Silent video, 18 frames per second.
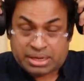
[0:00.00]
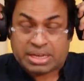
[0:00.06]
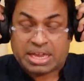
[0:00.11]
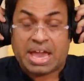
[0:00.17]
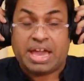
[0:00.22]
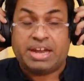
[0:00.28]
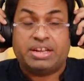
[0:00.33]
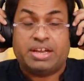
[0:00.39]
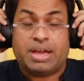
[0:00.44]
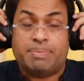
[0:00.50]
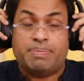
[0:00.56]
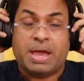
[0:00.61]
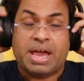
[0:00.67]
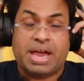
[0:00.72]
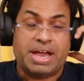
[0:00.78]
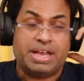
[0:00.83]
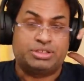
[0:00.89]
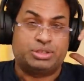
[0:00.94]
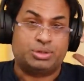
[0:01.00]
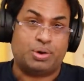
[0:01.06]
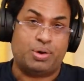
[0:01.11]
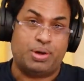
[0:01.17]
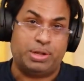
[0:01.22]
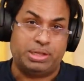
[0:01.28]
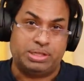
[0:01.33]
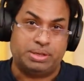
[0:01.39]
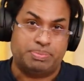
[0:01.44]
can cup has
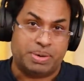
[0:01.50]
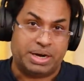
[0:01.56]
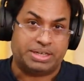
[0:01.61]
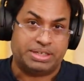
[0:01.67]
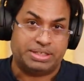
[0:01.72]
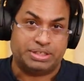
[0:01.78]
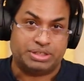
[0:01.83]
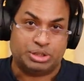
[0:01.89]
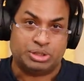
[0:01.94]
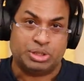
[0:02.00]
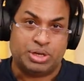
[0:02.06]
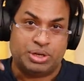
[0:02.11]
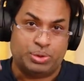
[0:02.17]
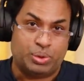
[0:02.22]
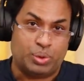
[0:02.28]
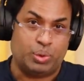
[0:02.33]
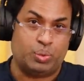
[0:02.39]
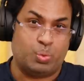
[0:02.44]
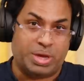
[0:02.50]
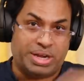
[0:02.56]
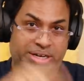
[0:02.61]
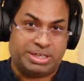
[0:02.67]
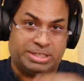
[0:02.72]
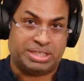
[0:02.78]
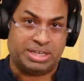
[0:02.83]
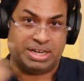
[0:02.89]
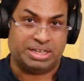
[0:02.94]
all the buttons. Don't wear
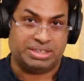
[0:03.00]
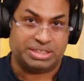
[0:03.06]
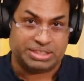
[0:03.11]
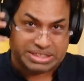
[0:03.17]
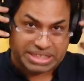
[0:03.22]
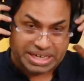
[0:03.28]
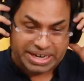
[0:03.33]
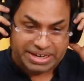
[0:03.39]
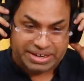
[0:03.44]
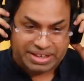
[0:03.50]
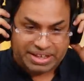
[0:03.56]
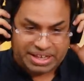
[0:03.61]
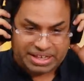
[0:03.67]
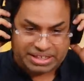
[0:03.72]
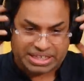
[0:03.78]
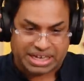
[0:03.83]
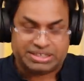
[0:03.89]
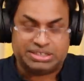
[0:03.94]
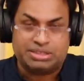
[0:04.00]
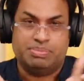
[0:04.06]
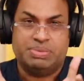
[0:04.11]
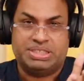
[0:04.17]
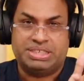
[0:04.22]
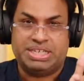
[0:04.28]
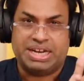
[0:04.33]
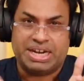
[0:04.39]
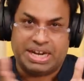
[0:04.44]
it to the other side. That's the
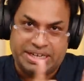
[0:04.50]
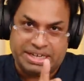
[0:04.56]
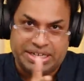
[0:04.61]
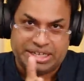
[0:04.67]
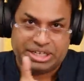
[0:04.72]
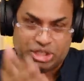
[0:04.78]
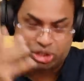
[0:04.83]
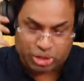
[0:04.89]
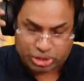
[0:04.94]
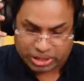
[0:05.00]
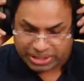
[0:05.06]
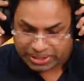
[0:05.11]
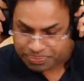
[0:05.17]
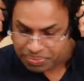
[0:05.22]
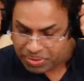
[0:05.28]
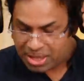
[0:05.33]
mistake I did initially.